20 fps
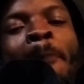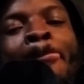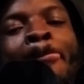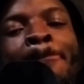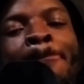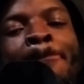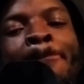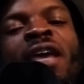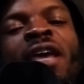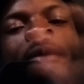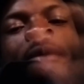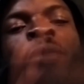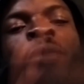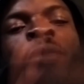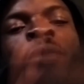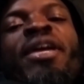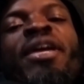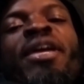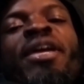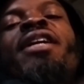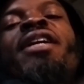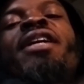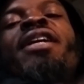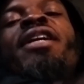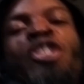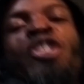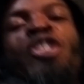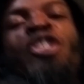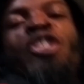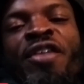Yeah, I'm complaining because
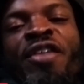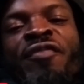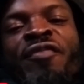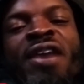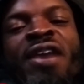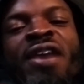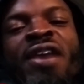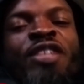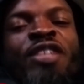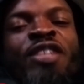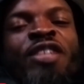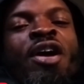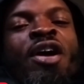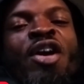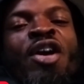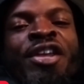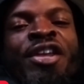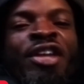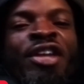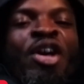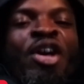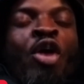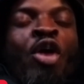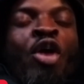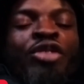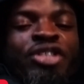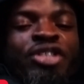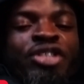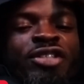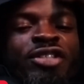there's pedophiles in my in the culture.